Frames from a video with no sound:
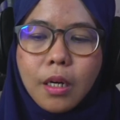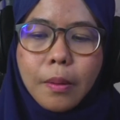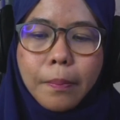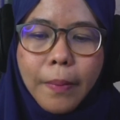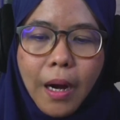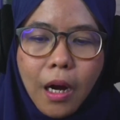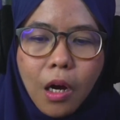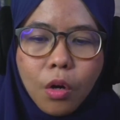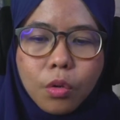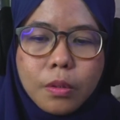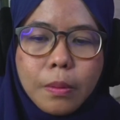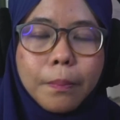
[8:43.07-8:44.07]

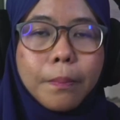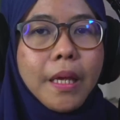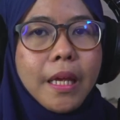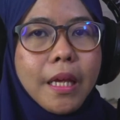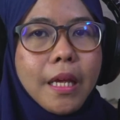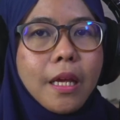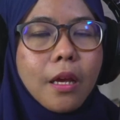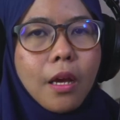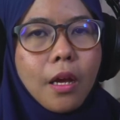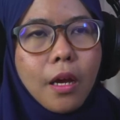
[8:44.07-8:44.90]
about me,